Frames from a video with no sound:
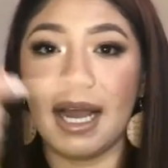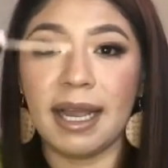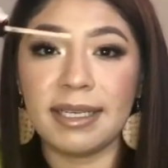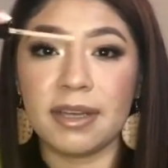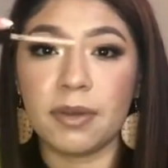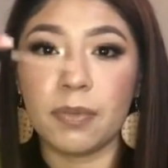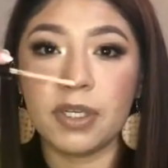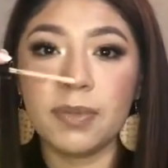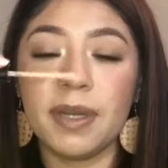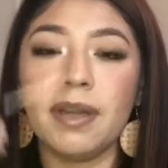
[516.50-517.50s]
down the bridge of
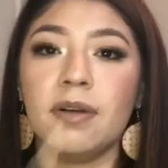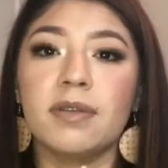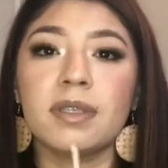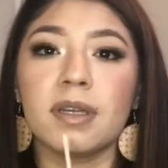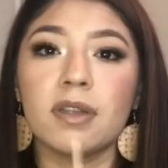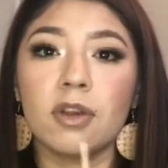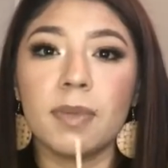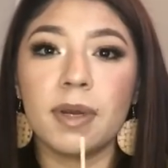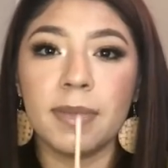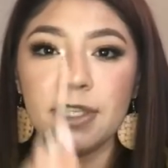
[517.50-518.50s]
my nose, a little bit
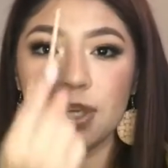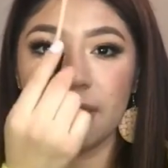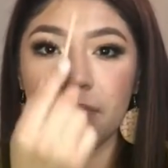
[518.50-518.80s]
on my chin and